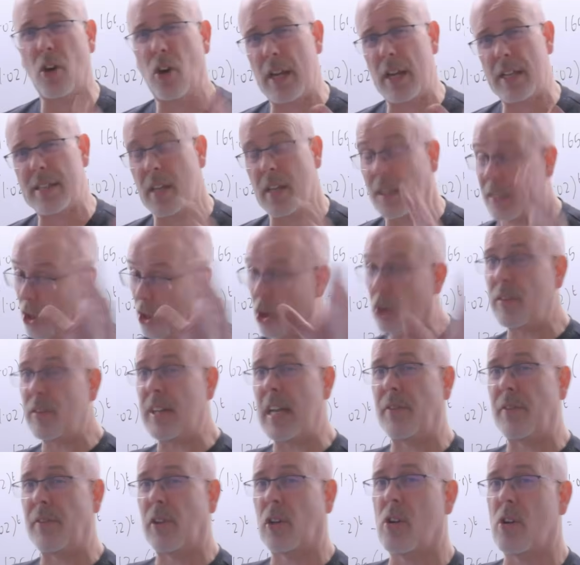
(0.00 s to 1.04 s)
it's on the
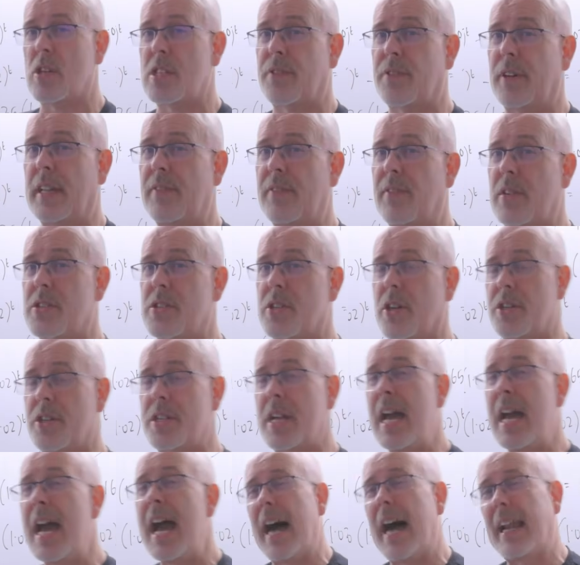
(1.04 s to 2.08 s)
ordinary level course for leaving cert,
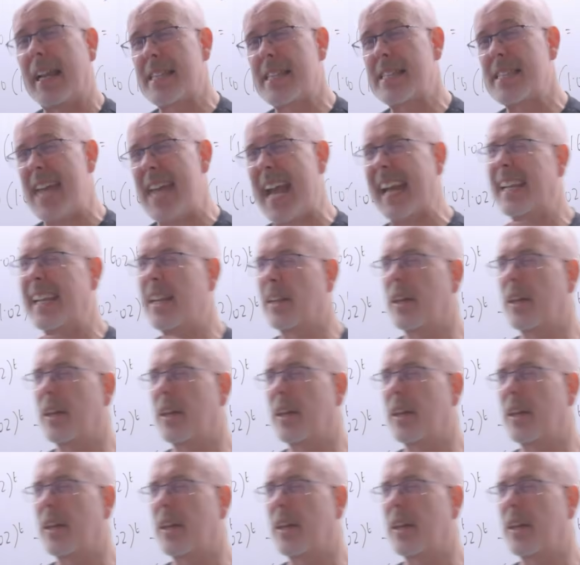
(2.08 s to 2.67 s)
and it's technically